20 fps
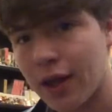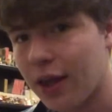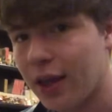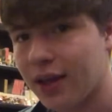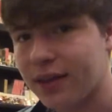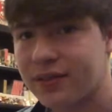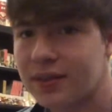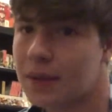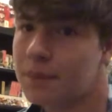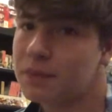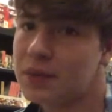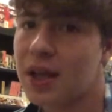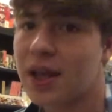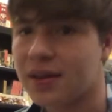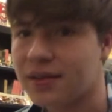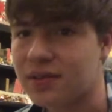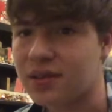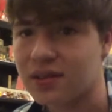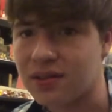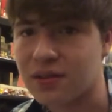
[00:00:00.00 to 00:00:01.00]
Except
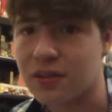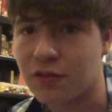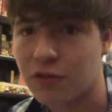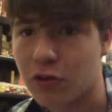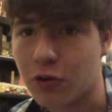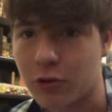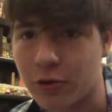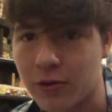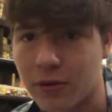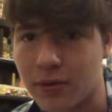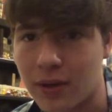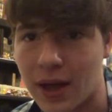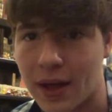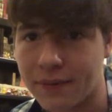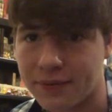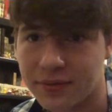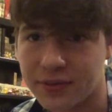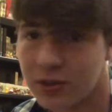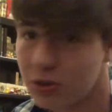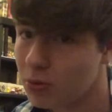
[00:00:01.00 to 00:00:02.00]
N64.
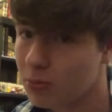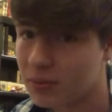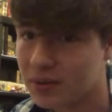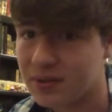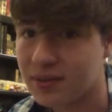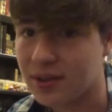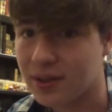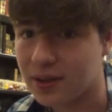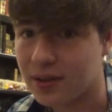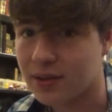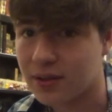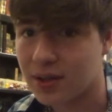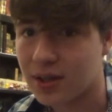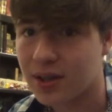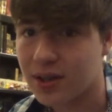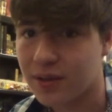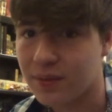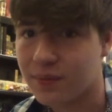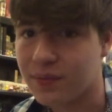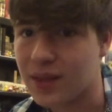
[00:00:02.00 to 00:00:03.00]
I'm still missing
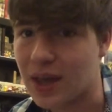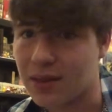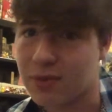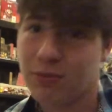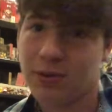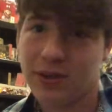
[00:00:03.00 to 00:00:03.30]
that